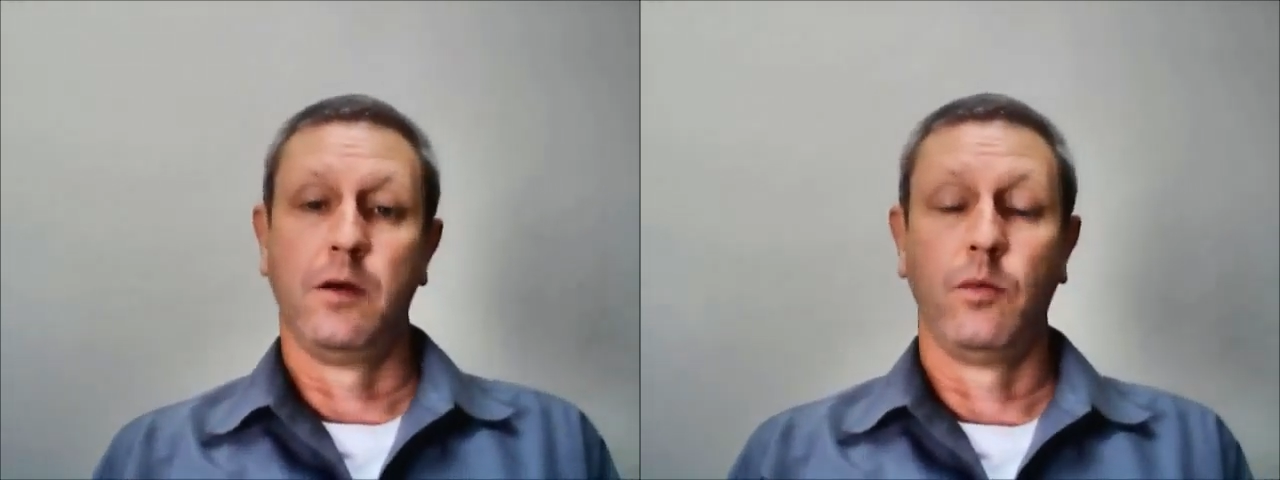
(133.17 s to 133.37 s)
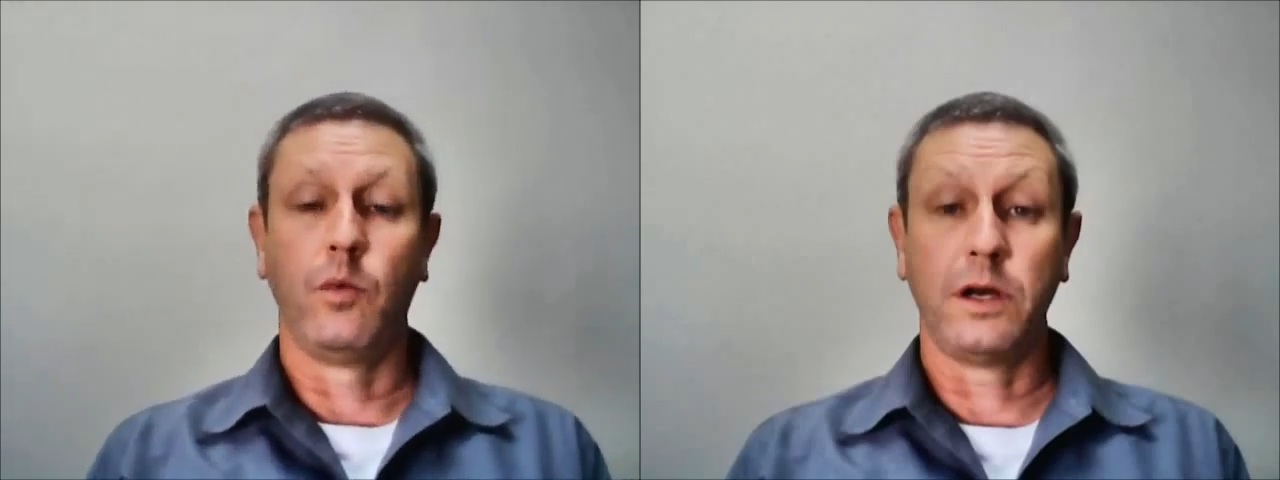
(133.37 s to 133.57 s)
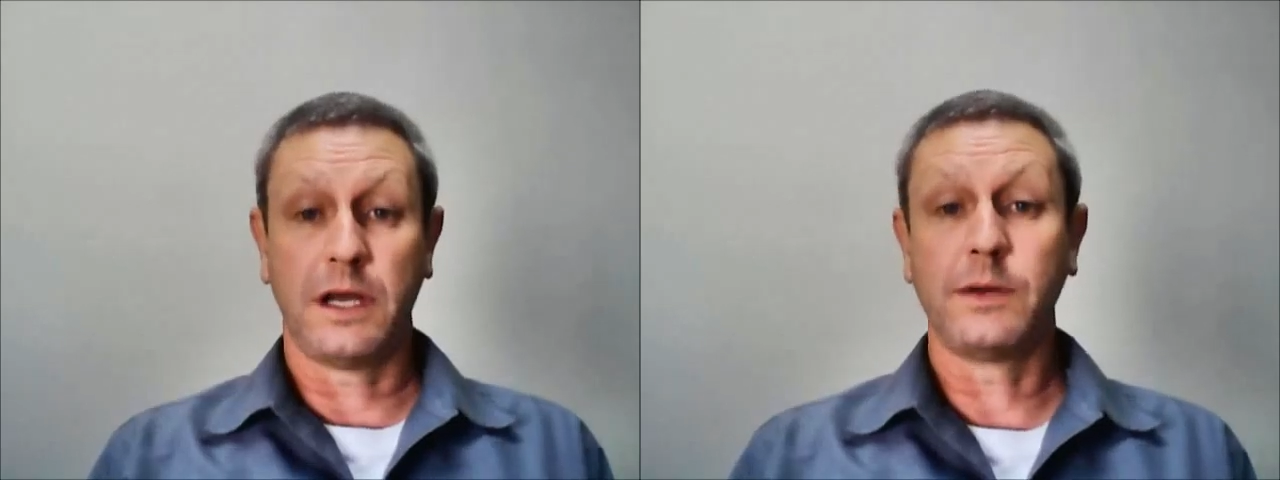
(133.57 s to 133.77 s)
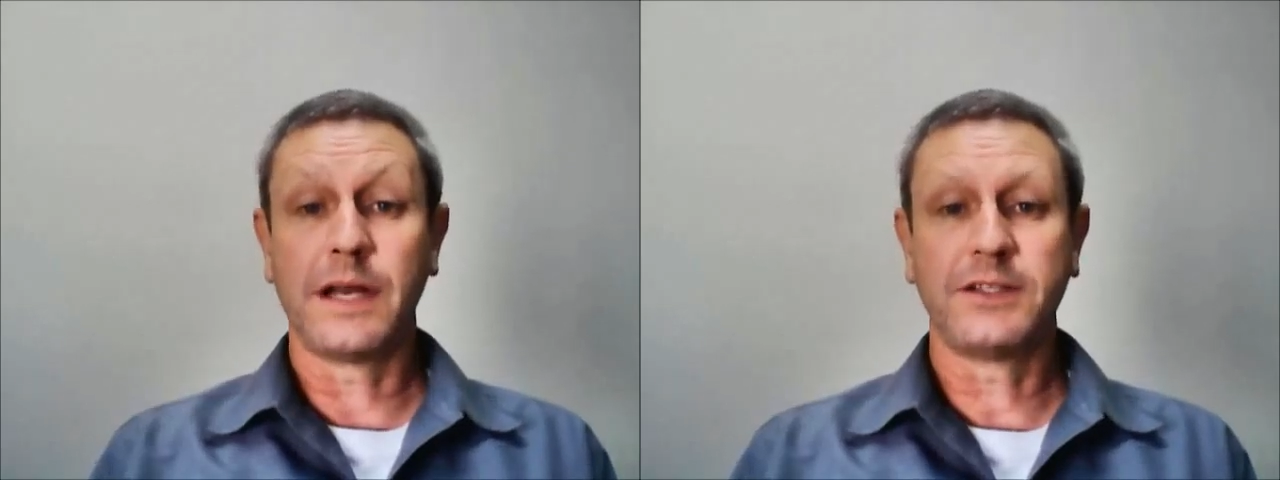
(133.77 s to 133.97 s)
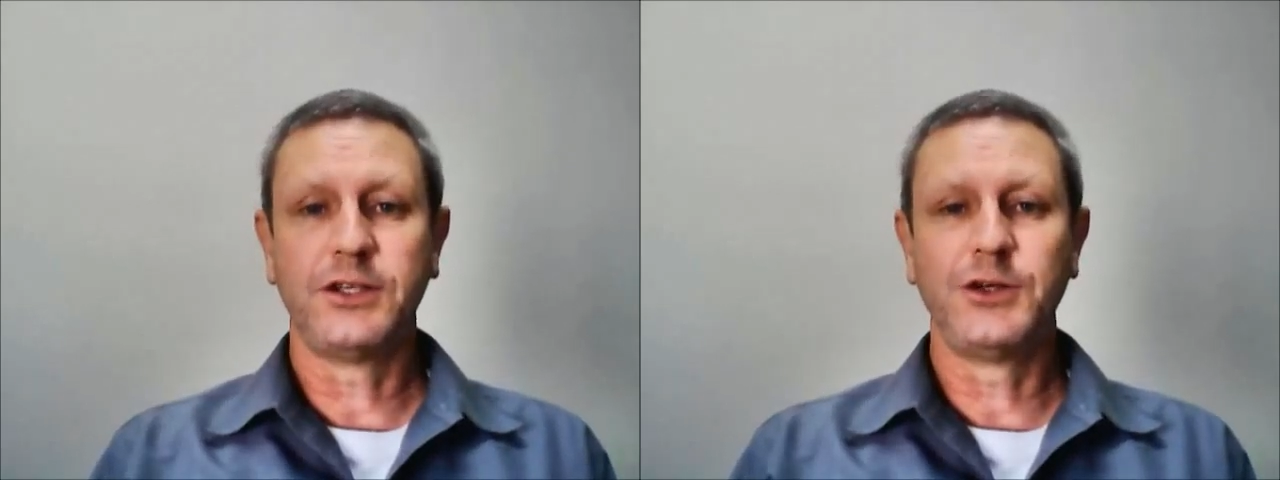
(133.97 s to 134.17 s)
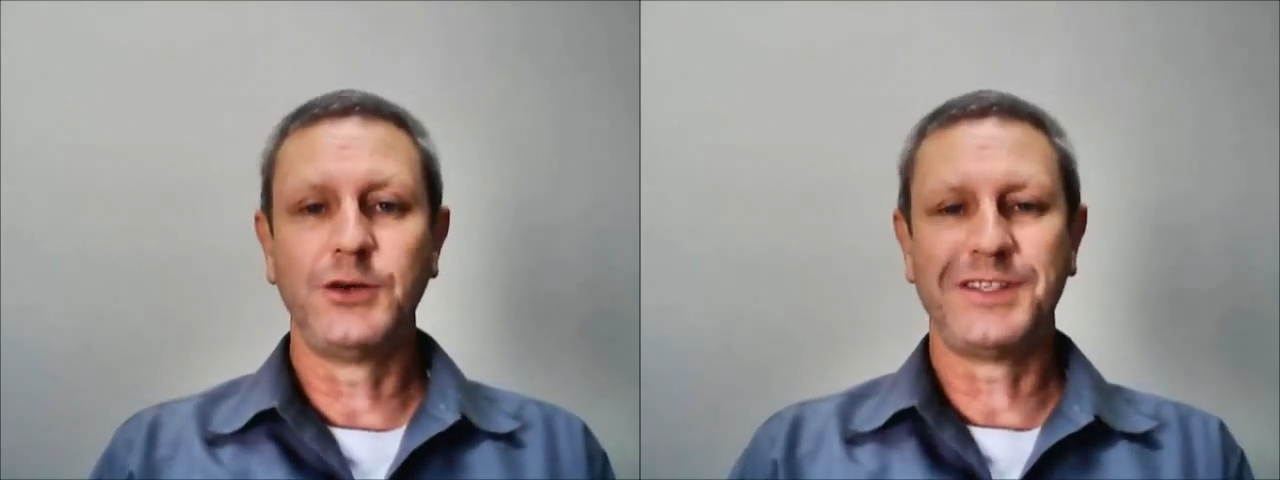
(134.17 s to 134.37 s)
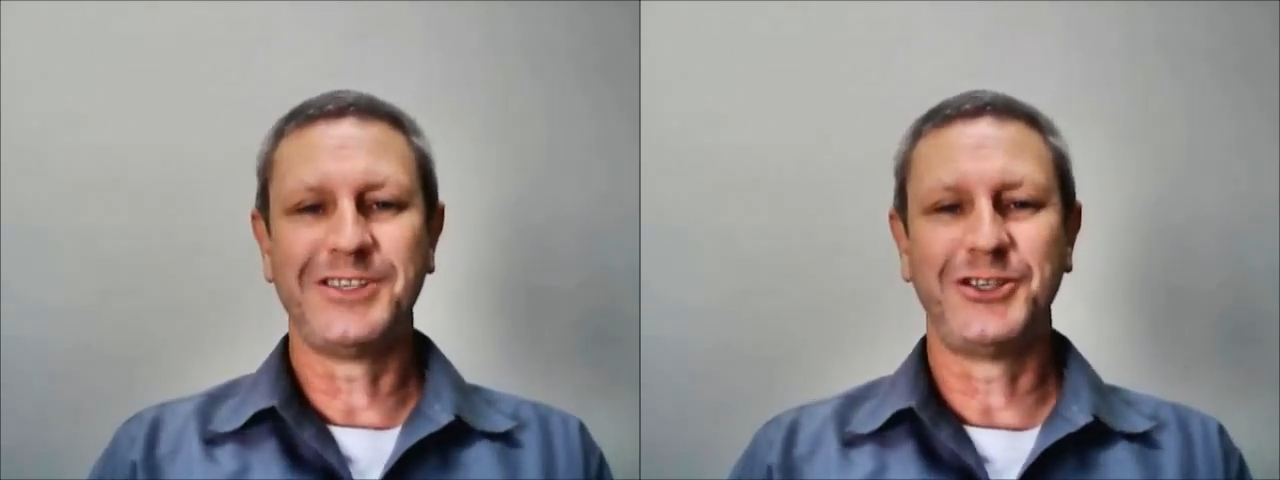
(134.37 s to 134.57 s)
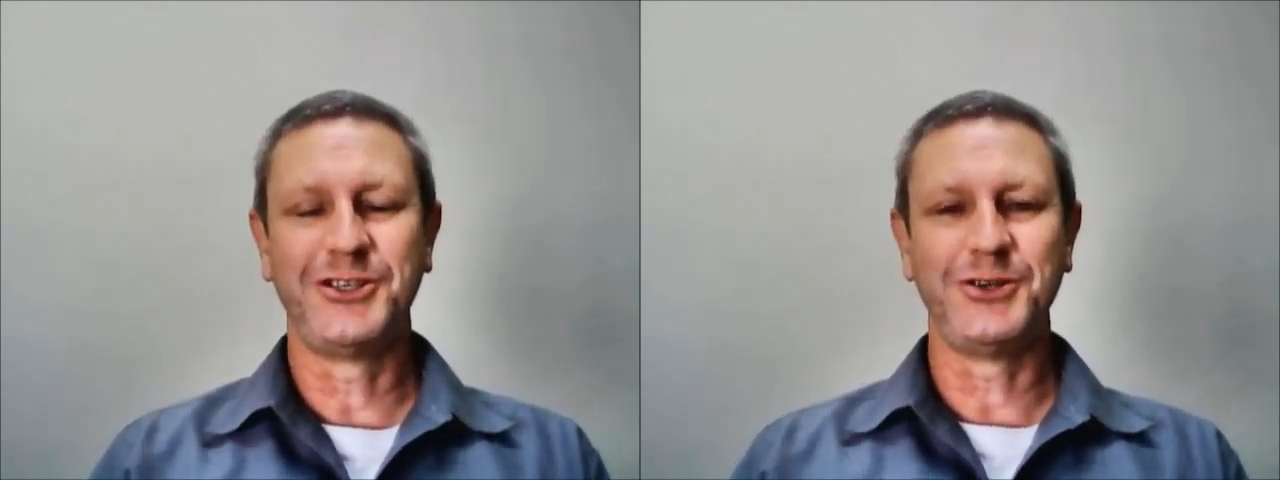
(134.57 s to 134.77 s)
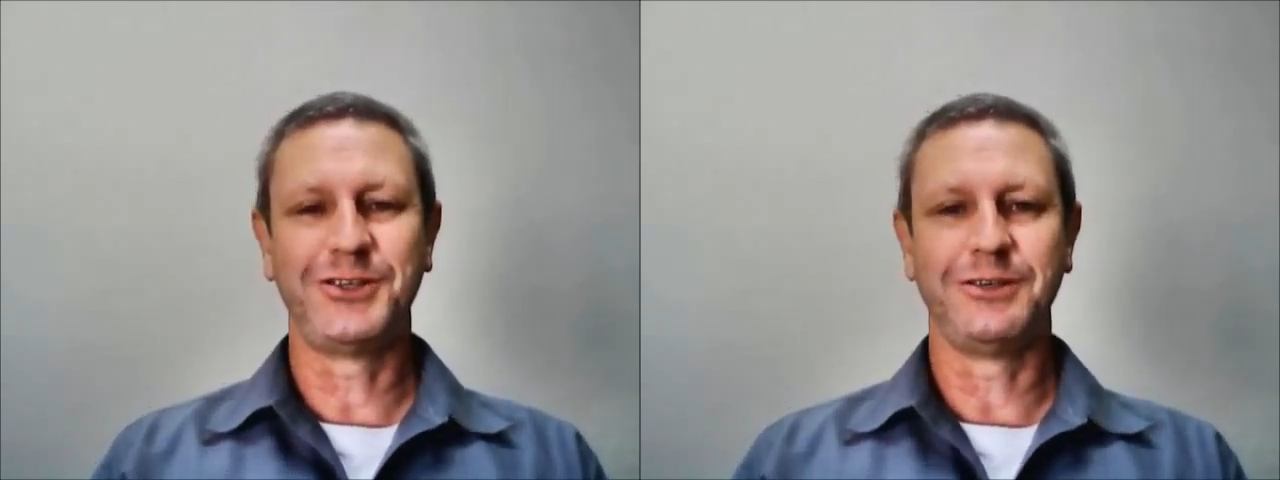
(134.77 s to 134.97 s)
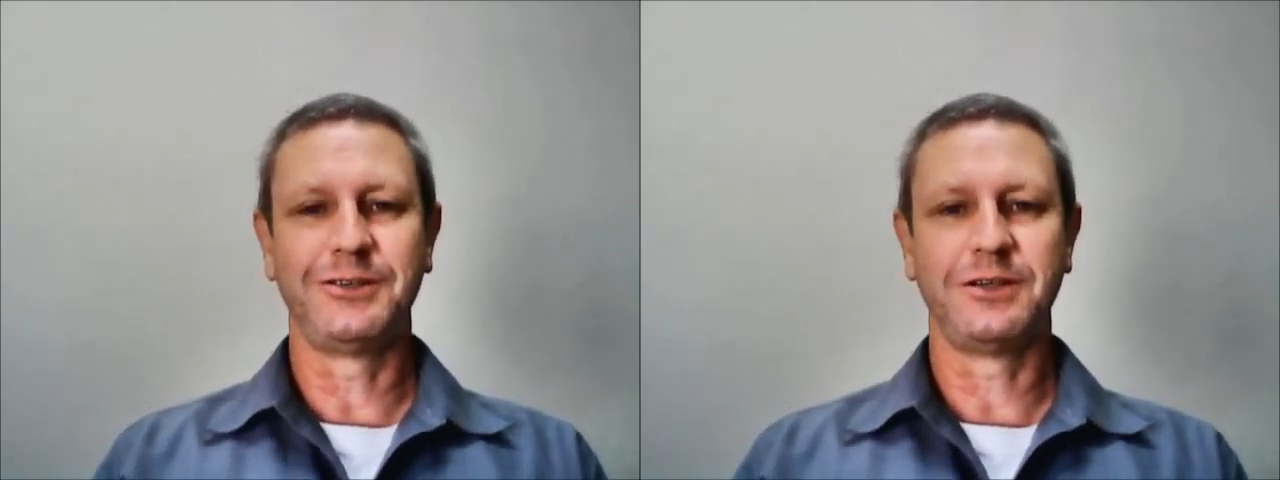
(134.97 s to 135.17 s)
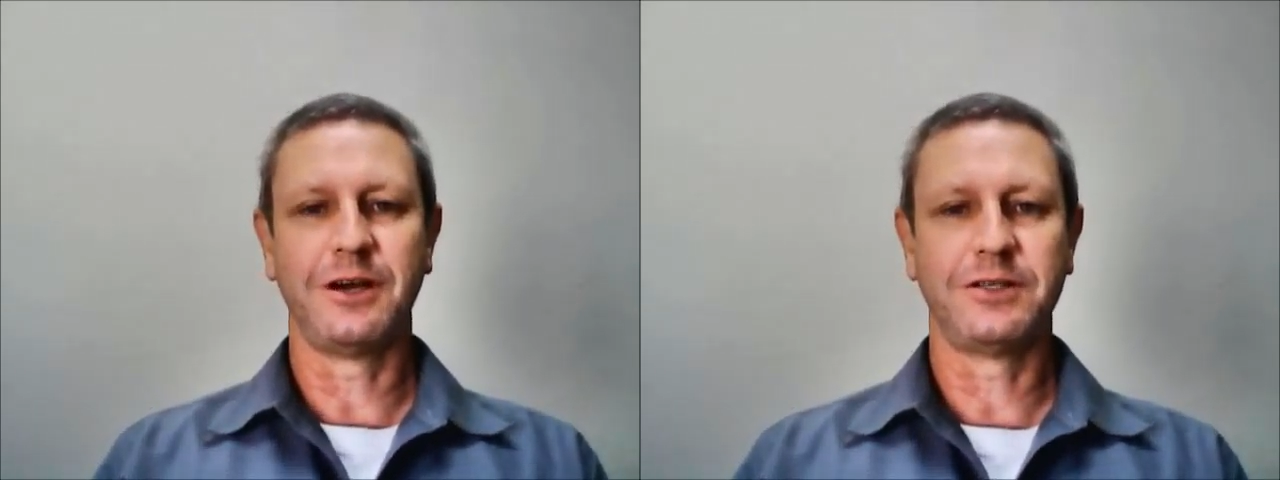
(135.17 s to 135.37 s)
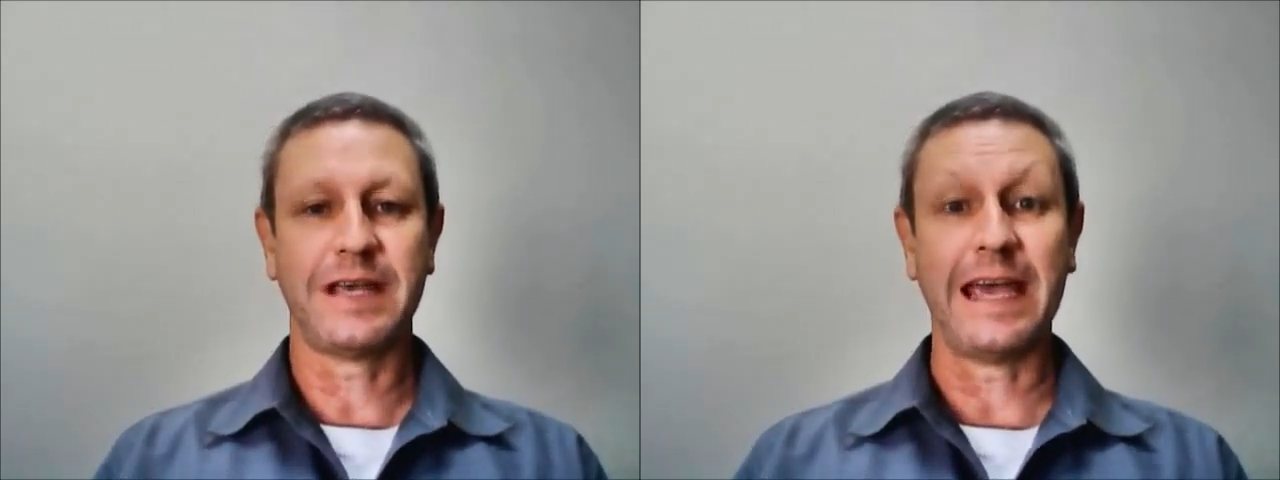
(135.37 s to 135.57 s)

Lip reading: what I would like to do is introduce you to those